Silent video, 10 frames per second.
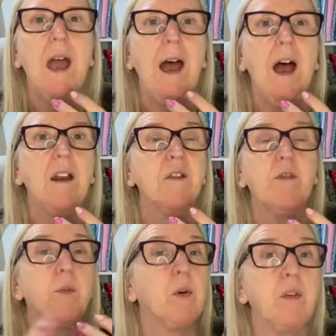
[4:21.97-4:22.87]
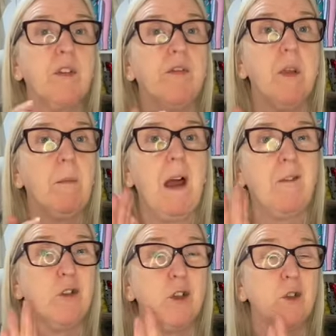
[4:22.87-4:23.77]
And for both of them, I've
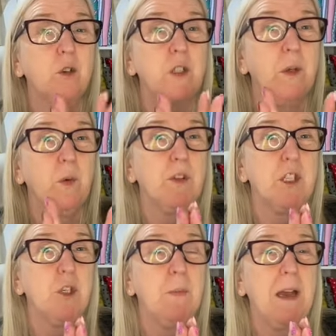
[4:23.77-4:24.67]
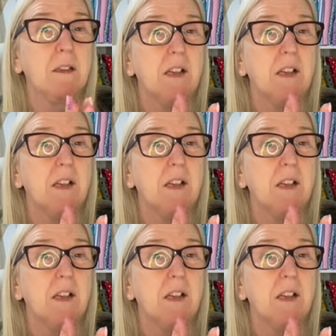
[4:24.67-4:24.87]
just cut it with 2 backs.